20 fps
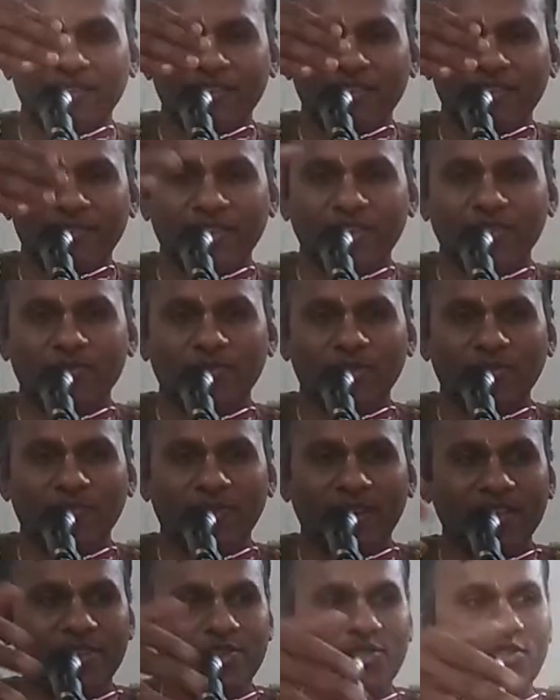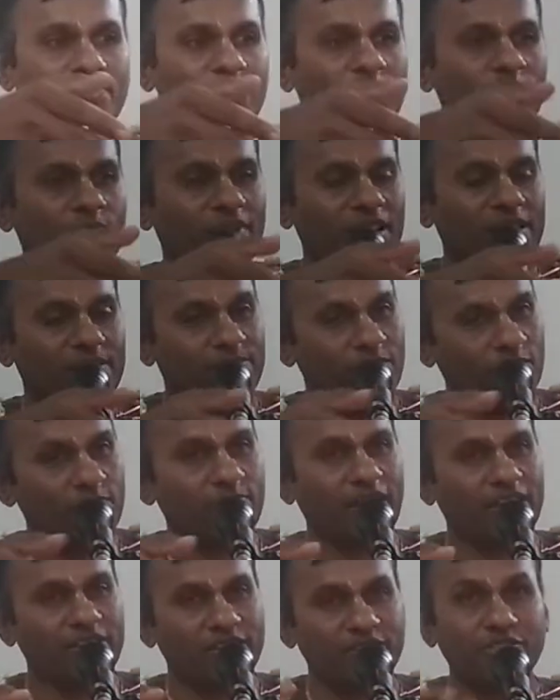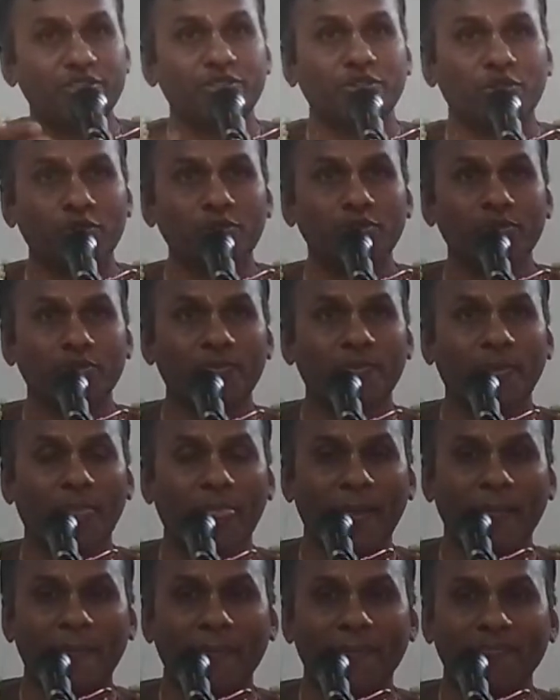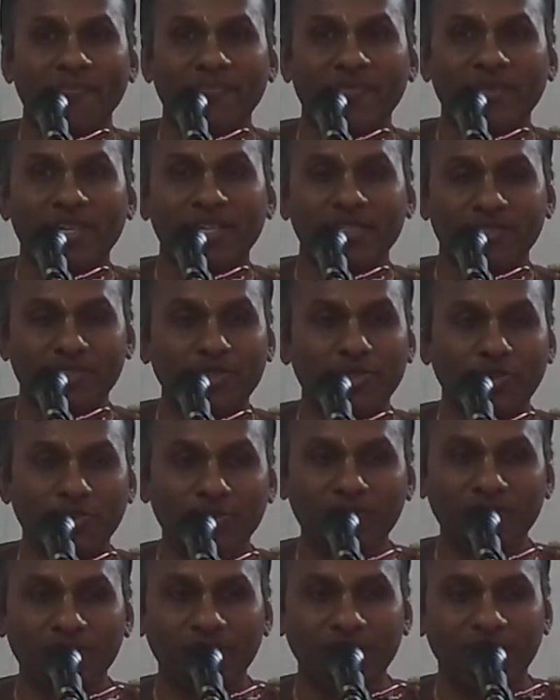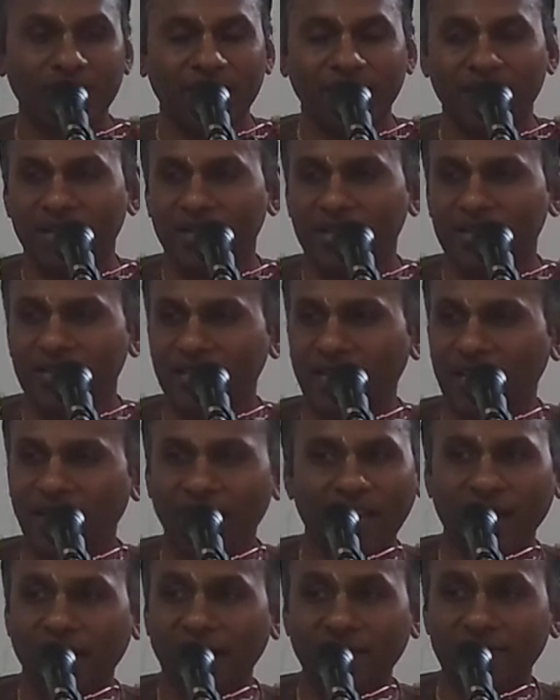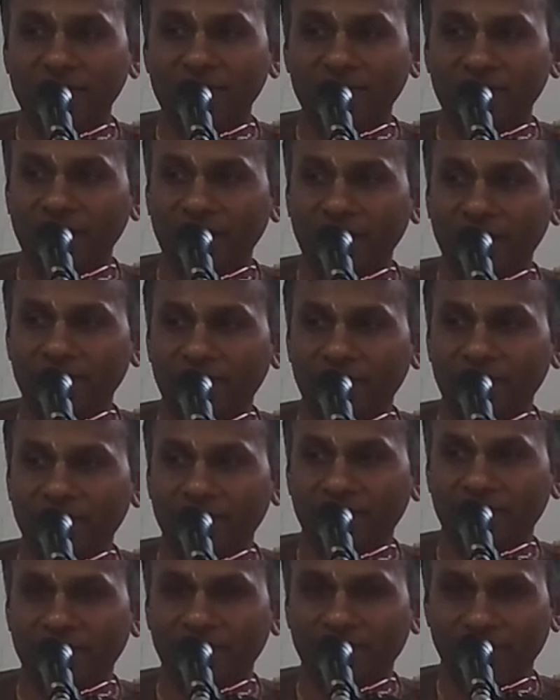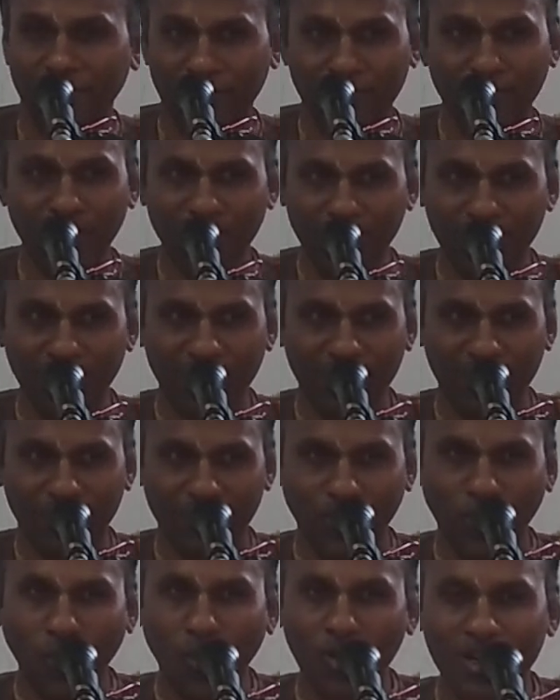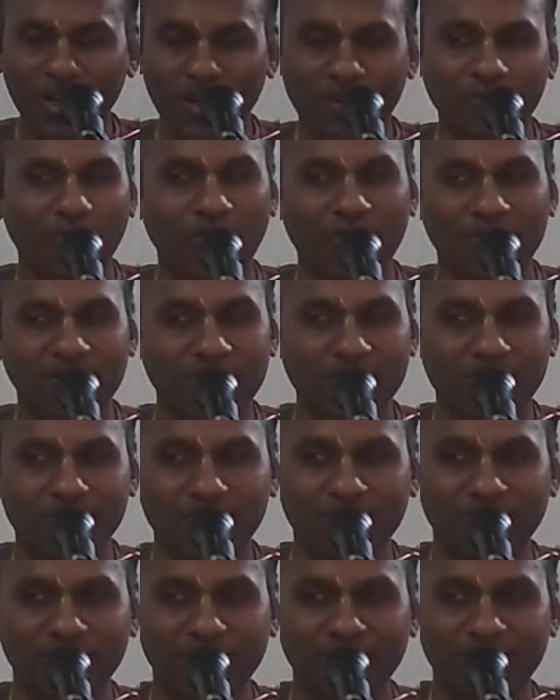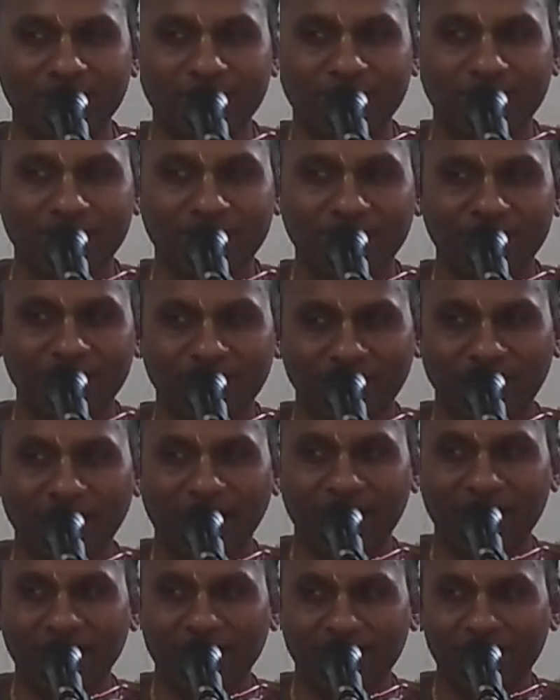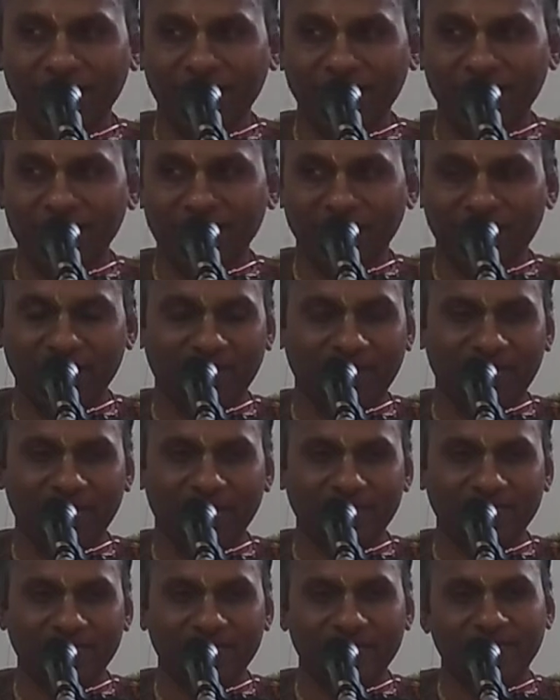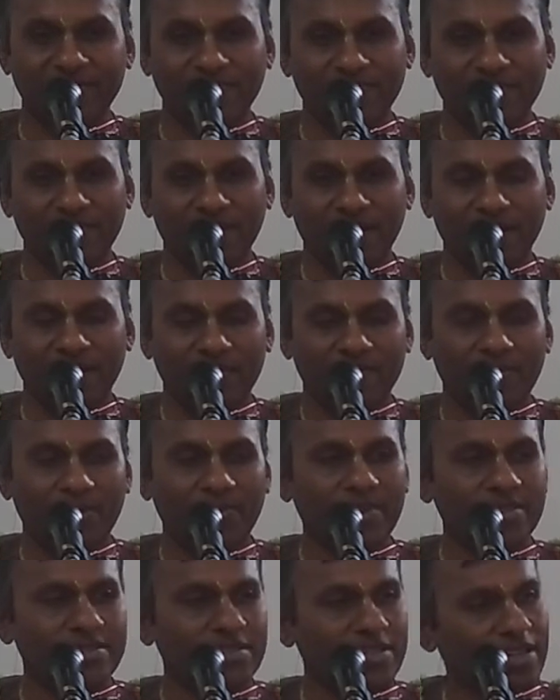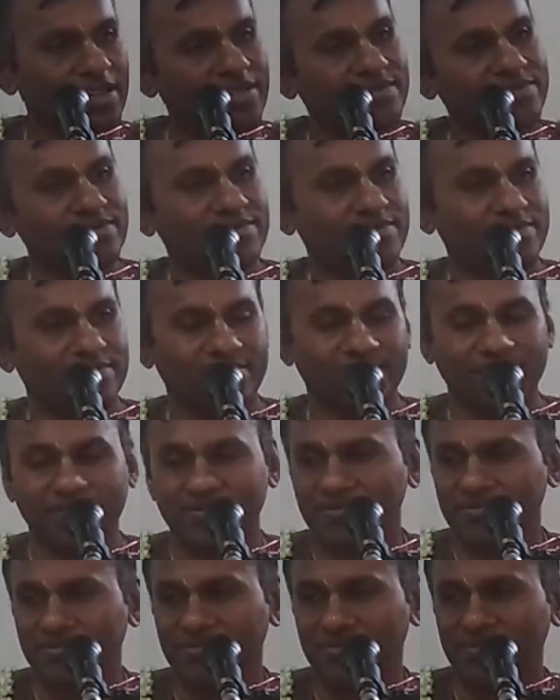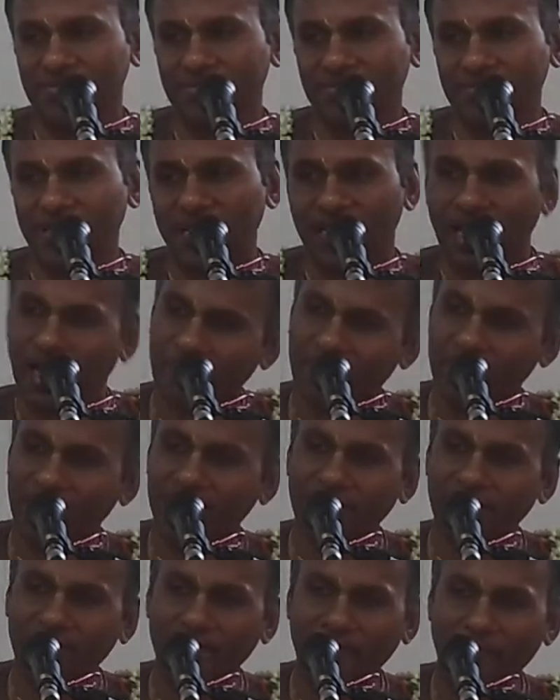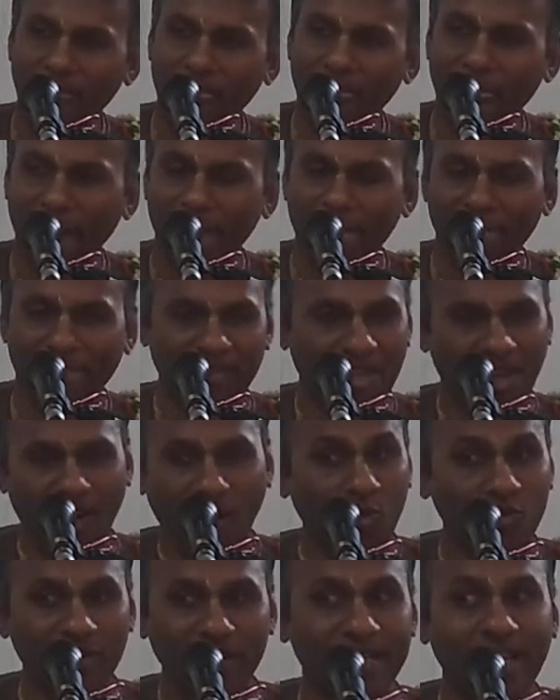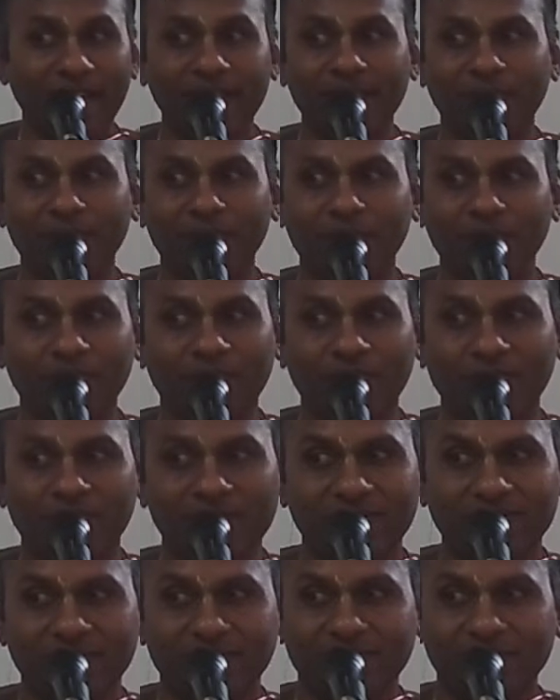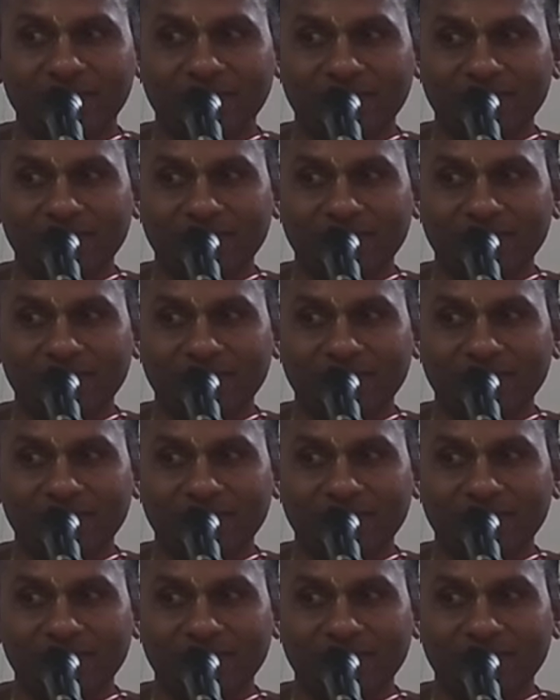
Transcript: He went to Prabhupada and told Prabhupada, is it true? Is it true that I had this dream? Did you go and report this to your previous acharyas? Prabhupada said, yes, that happened. Now, how did I come to know about this?